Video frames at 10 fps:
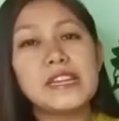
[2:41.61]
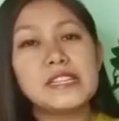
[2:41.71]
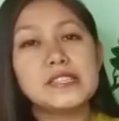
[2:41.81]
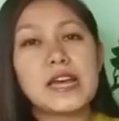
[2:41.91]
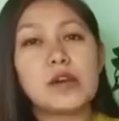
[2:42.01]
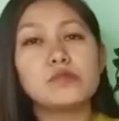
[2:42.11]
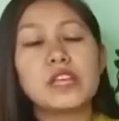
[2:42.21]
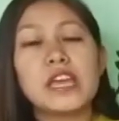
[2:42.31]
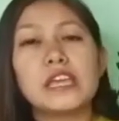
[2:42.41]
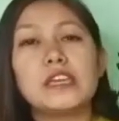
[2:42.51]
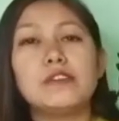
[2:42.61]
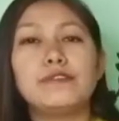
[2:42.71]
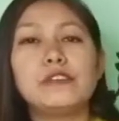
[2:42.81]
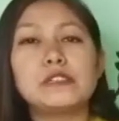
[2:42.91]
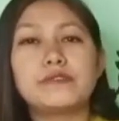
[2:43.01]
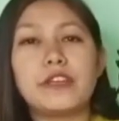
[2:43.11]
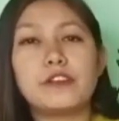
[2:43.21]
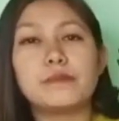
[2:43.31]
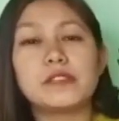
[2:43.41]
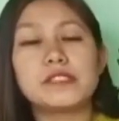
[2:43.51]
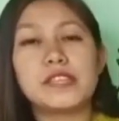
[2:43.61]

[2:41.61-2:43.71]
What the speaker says: his house, he feels very much